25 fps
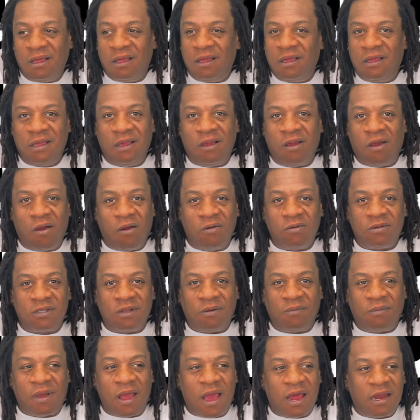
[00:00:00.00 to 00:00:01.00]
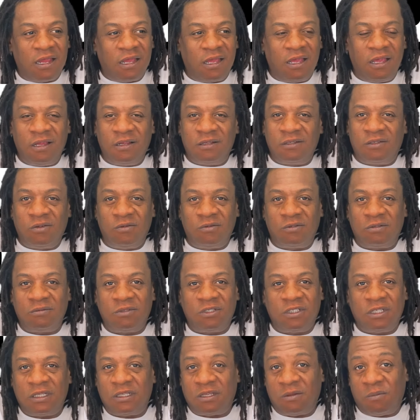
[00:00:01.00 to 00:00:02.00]
He'll hurt somebody. He'll do some
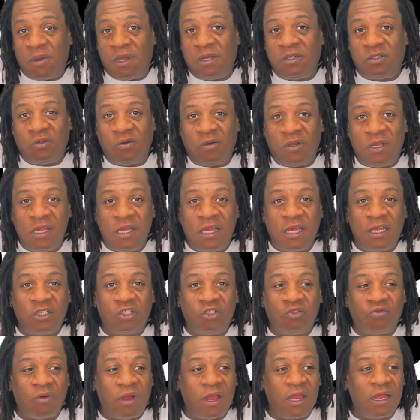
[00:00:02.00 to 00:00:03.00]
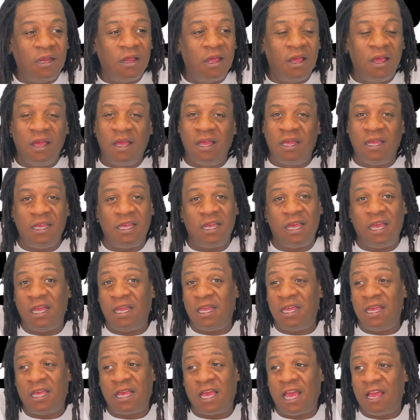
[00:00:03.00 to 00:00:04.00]
shit to make sure he gets straight.
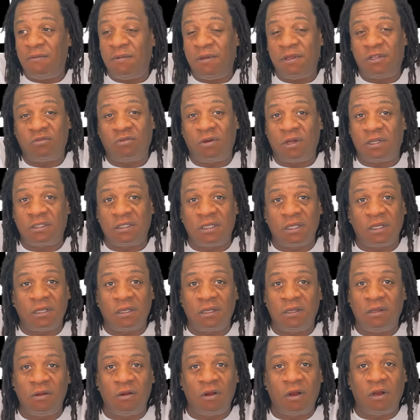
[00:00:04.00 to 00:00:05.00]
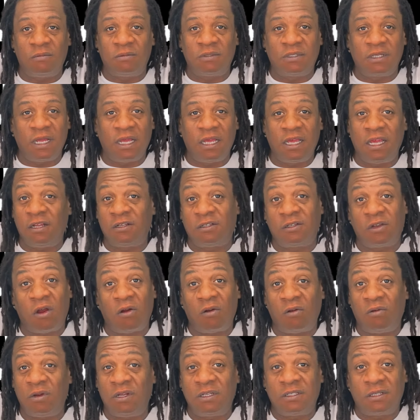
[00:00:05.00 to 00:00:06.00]
He can't be trusted. You know what I'm saying? He'll turn
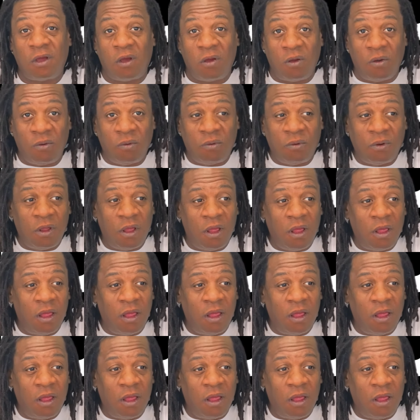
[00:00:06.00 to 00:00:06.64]
on his own.